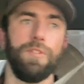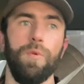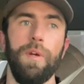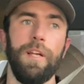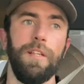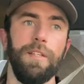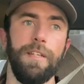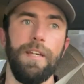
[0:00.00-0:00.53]

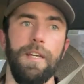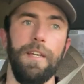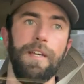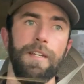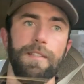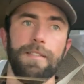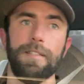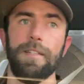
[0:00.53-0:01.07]
quickly
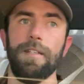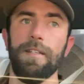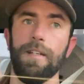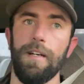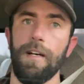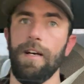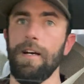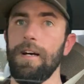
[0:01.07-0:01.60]
hit
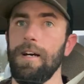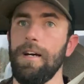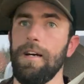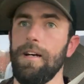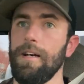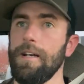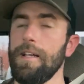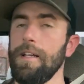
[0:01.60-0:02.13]

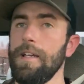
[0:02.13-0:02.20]
uh,